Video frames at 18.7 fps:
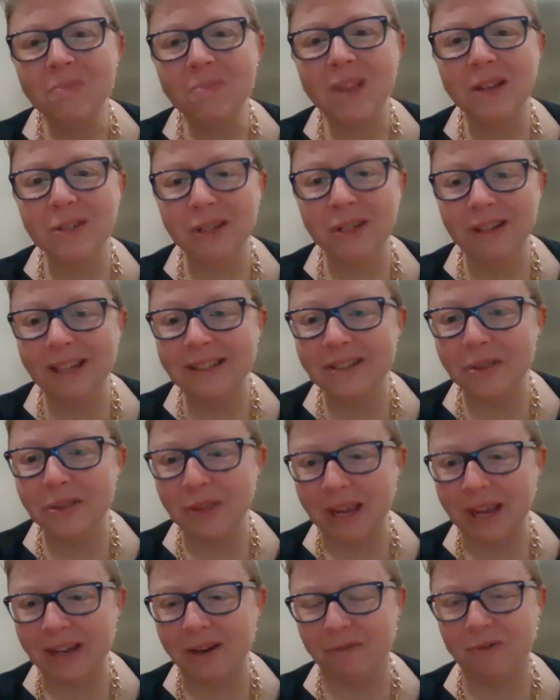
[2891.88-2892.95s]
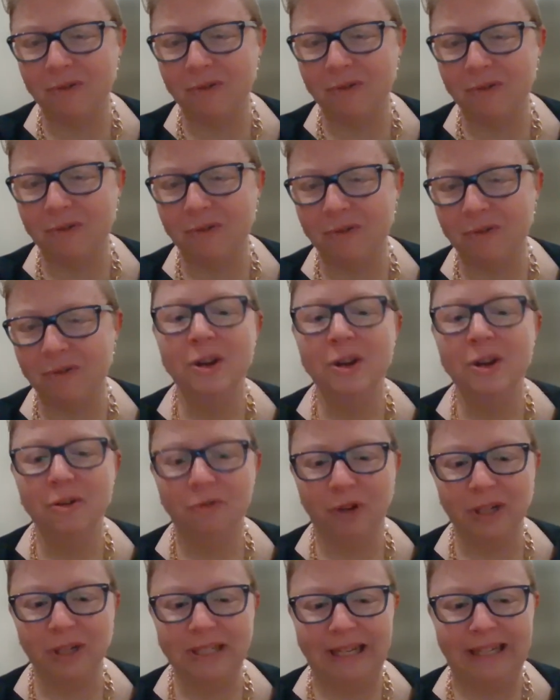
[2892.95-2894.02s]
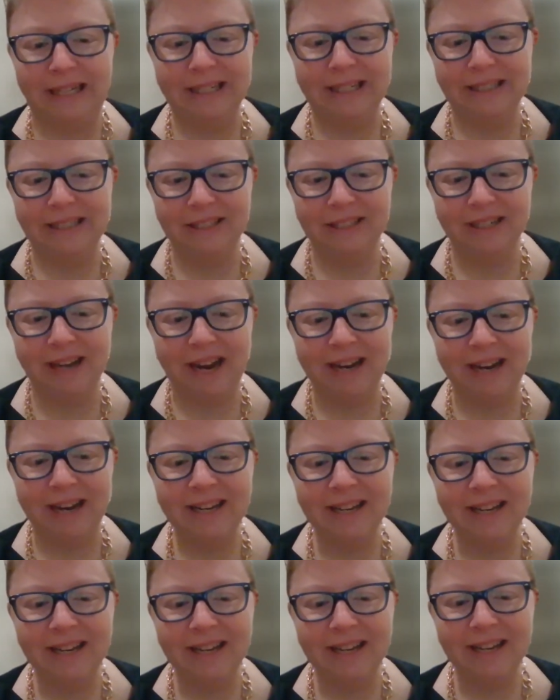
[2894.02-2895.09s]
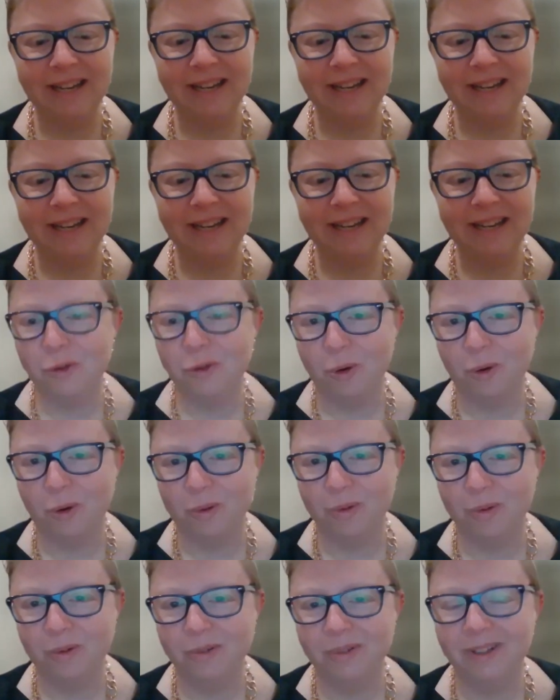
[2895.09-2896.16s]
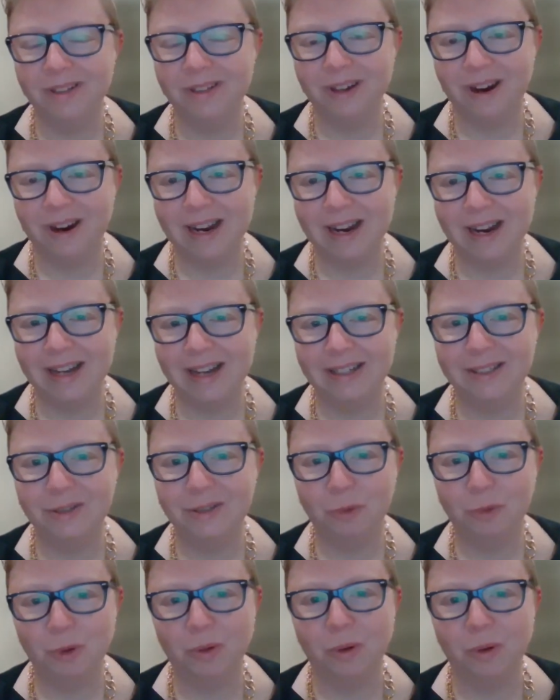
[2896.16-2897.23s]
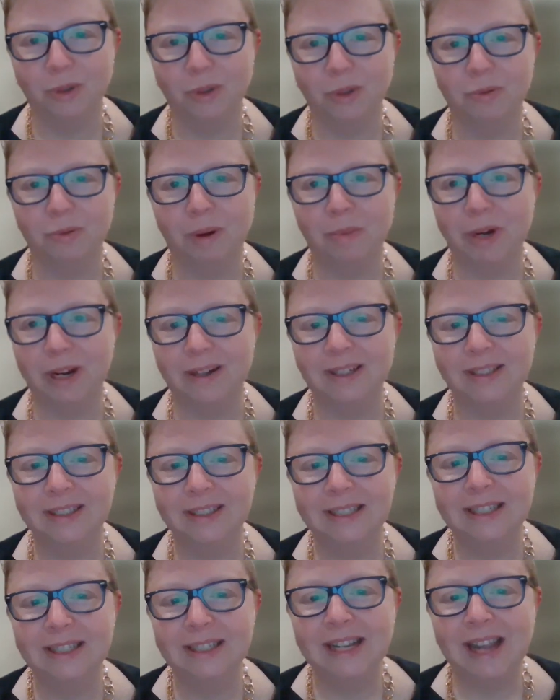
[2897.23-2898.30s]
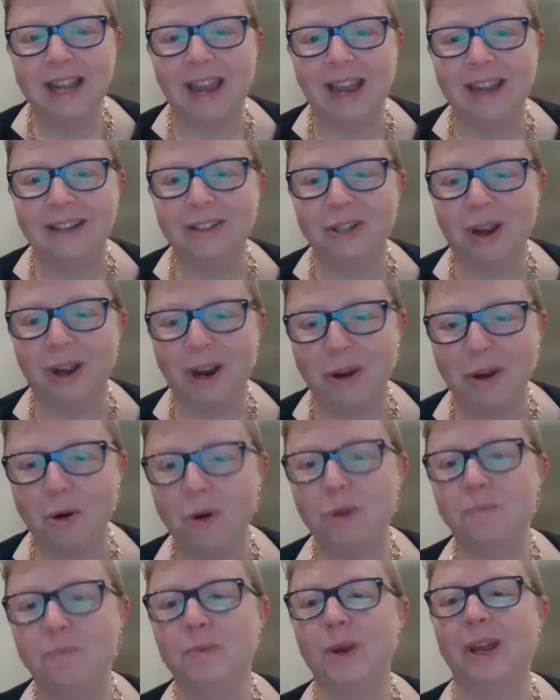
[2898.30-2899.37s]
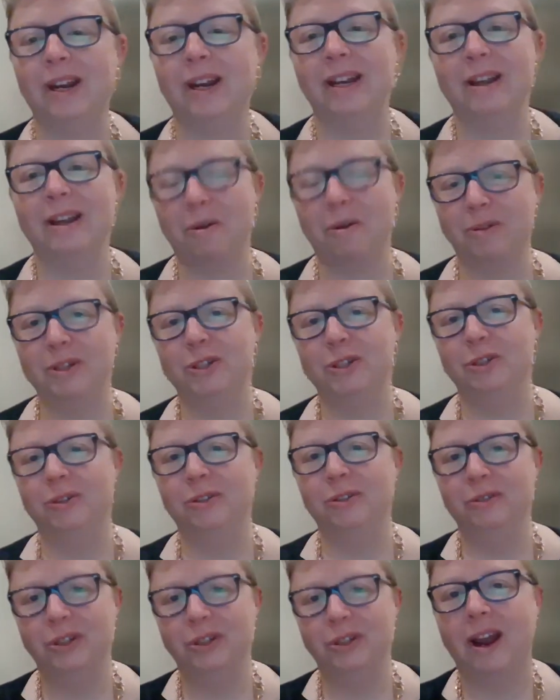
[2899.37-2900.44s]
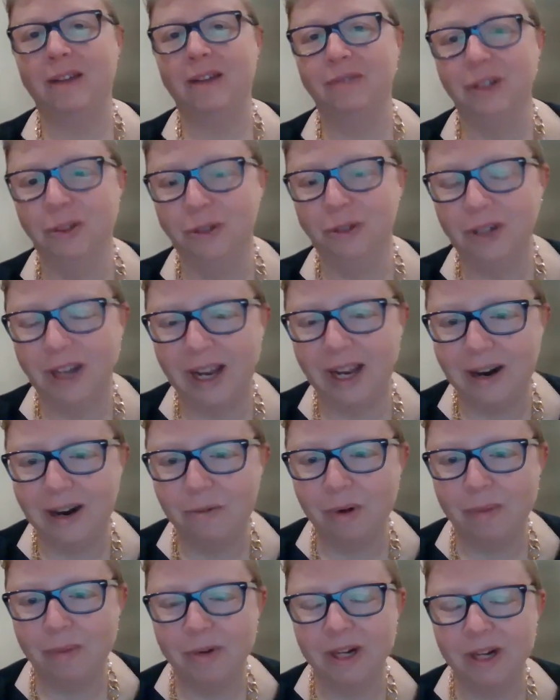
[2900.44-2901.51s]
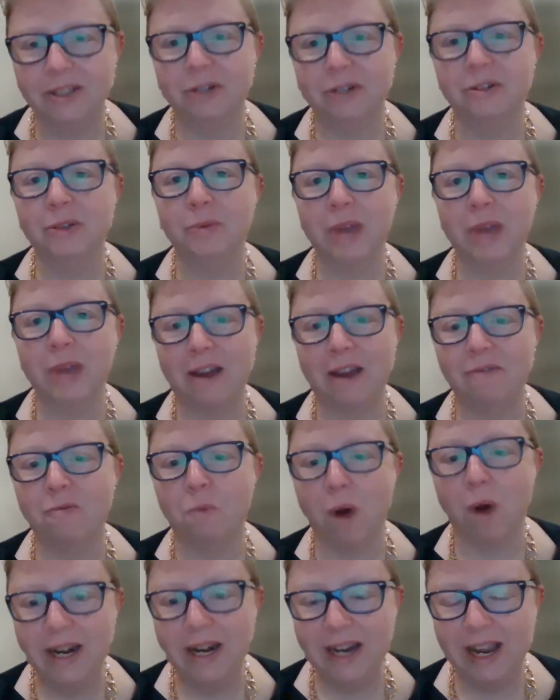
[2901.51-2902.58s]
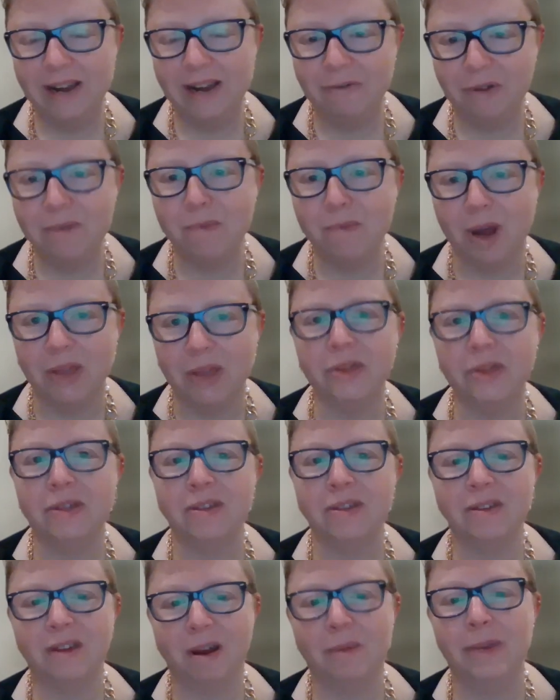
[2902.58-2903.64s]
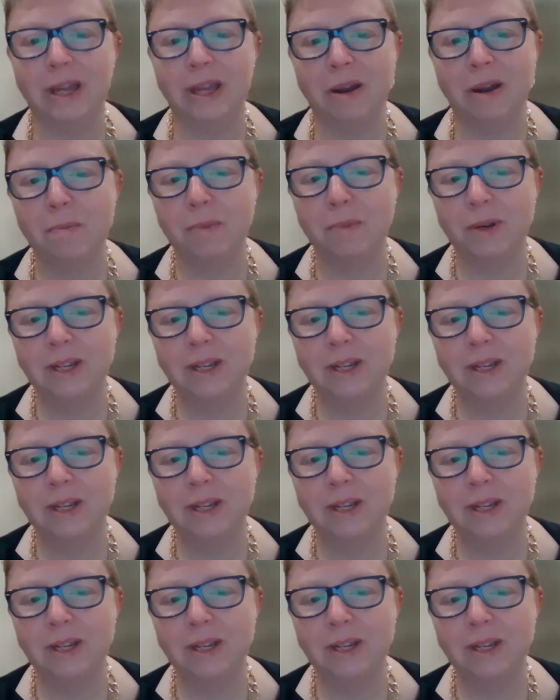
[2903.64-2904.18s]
So I'd like to thank everyone for attending today, this inaugural IAGS book launch webinar. And I hope and encourage you to have a look at our webinar series. We have one every month coming up.